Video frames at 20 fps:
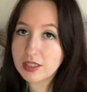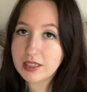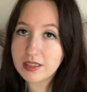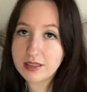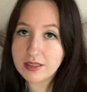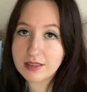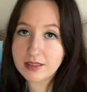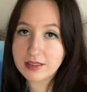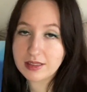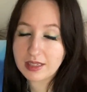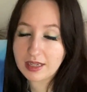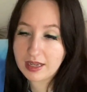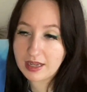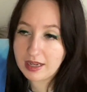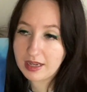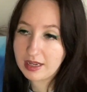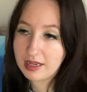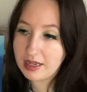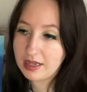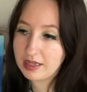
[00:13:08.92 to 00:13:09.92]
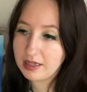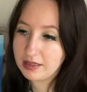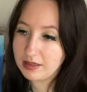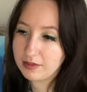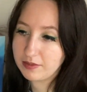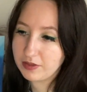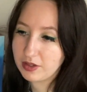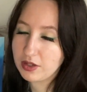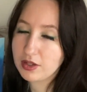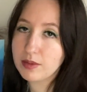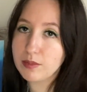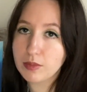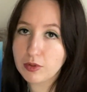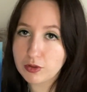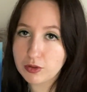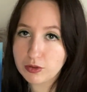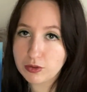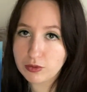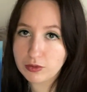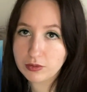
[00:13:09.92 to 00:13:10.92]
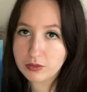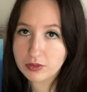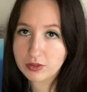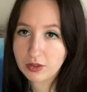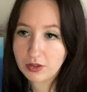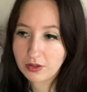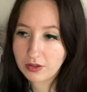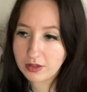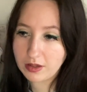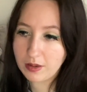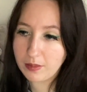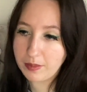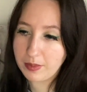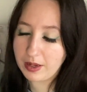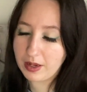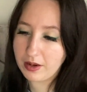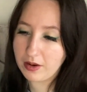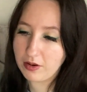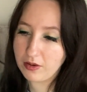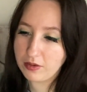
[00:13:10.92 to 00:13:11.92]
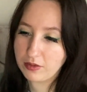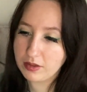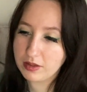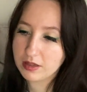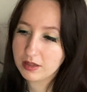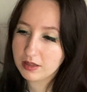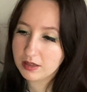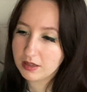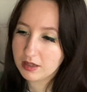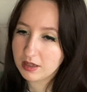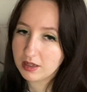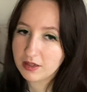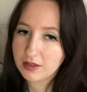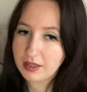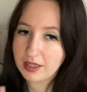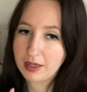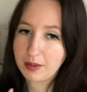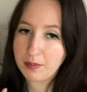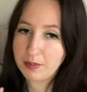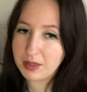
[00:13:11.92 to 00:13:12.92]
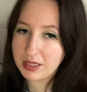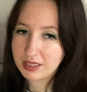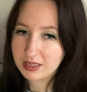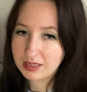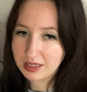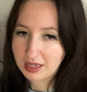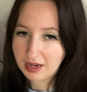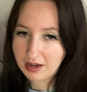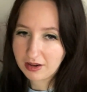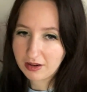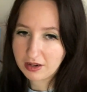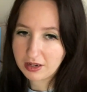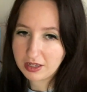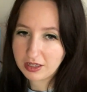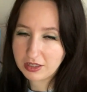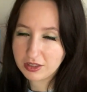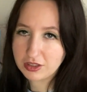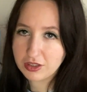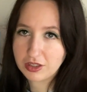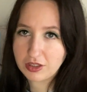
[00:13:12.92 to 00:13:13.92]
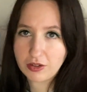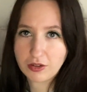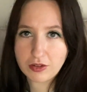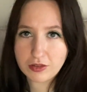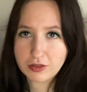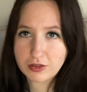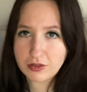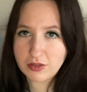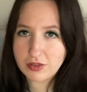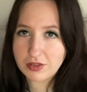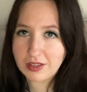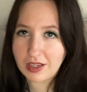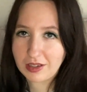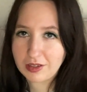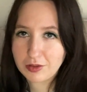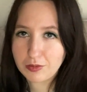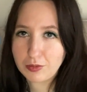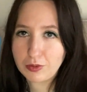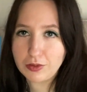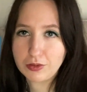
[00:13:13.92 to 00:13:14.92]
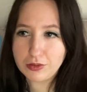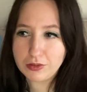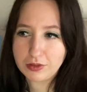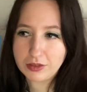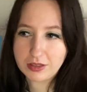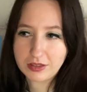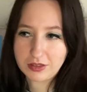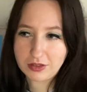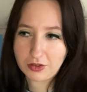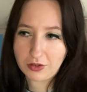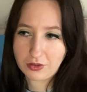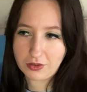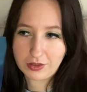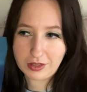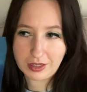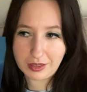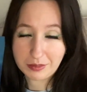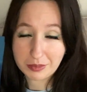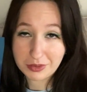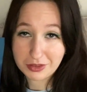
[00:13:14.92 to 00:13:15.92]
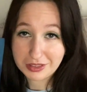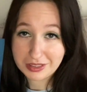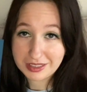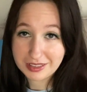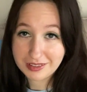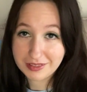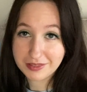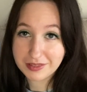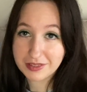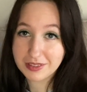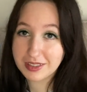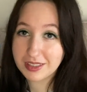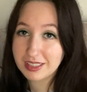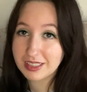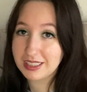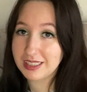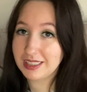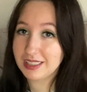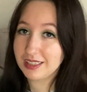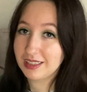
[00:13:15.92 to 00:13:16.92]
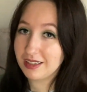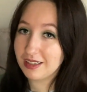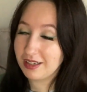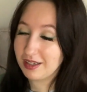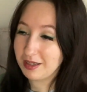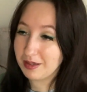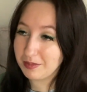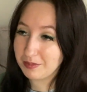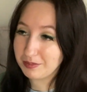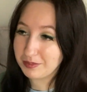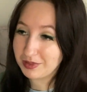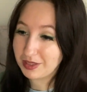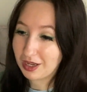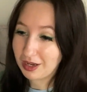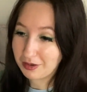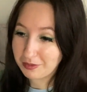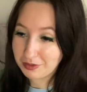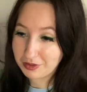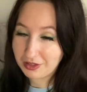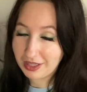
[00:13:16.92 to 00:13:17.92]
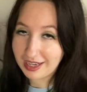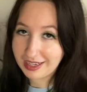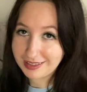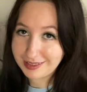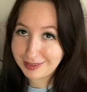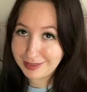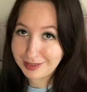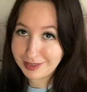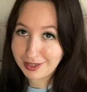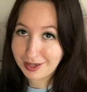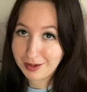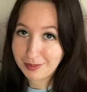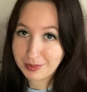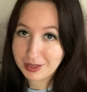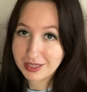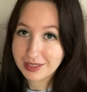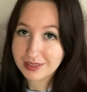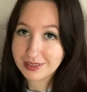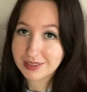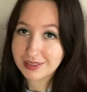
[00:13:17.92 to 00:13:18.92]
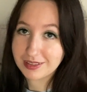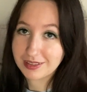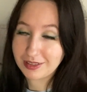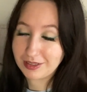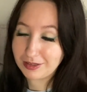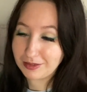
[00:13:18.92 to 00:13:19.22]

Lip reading: is a very emotional song about a miscarriage and also sexual assault, I believe. Not relaxing topics, so